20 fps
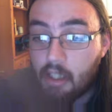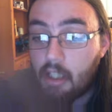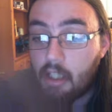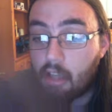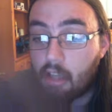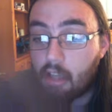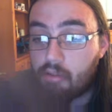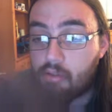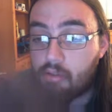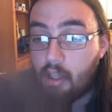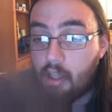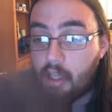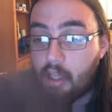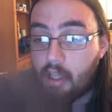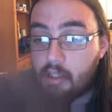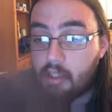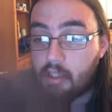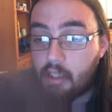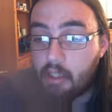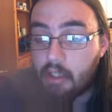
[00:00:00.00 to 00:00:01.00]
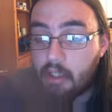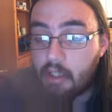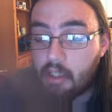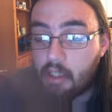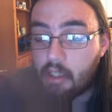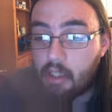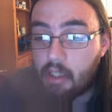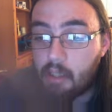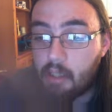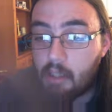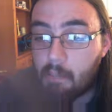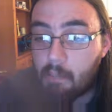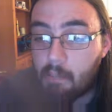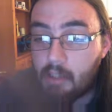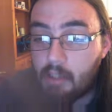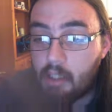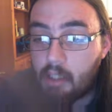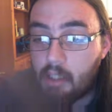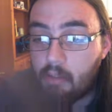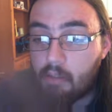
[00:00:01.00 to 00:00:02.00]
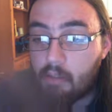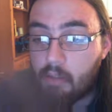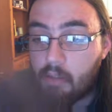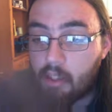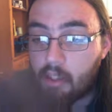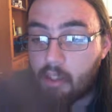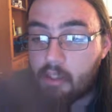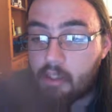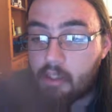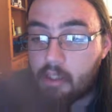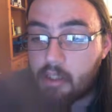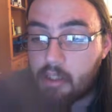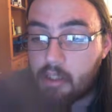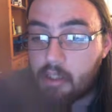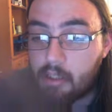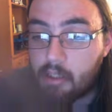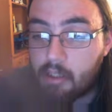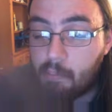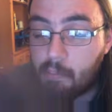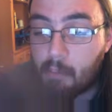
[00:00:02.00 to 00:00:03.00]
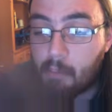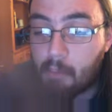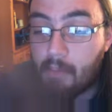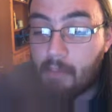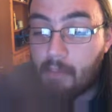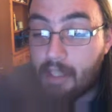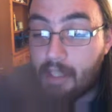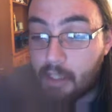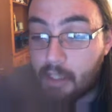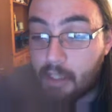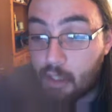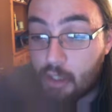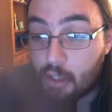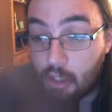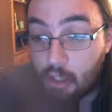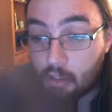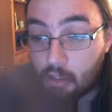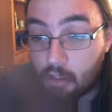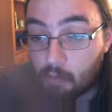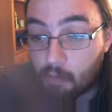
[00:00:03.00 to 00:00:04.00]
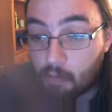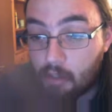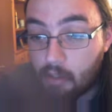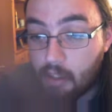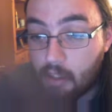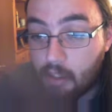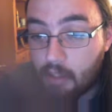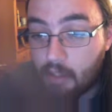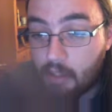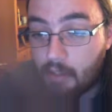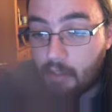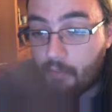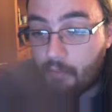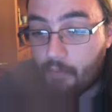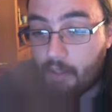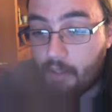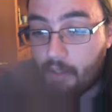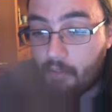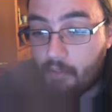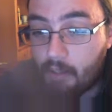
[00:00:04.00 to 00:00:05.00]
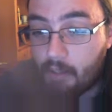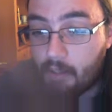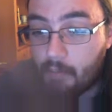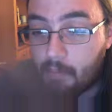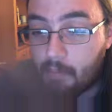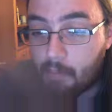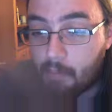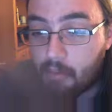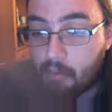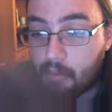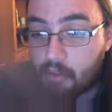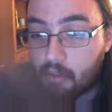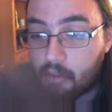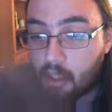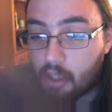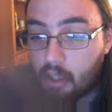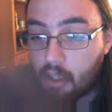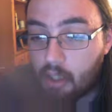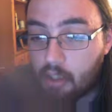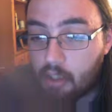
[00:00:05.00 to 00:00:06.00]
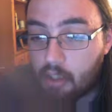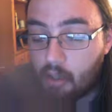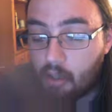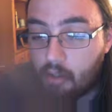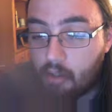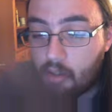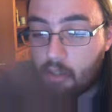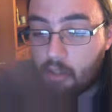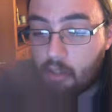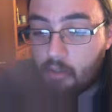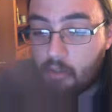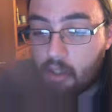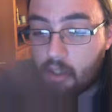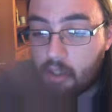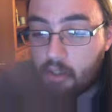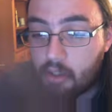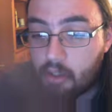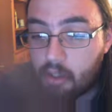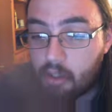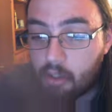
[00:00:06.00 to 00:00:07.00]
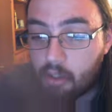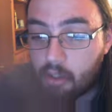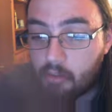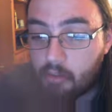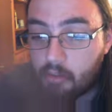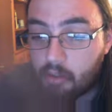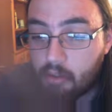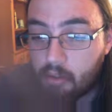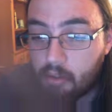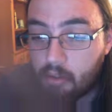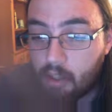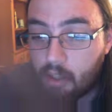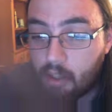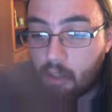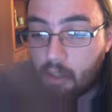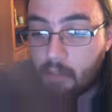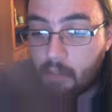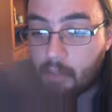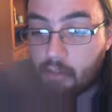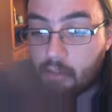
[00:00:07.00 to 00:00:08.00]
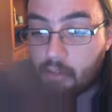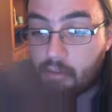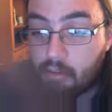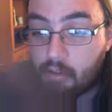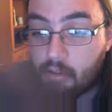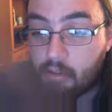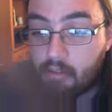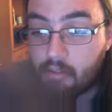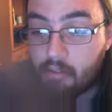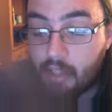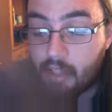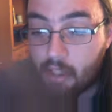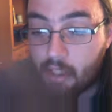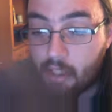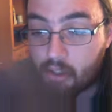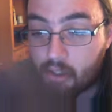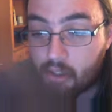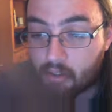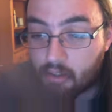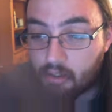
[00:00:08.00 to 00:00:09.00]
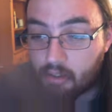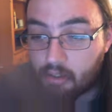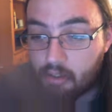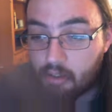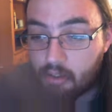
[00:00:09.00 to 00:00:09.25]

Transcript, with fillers: A ass ended up being quite simple-minded too. My family members are the only ones who know my true nature.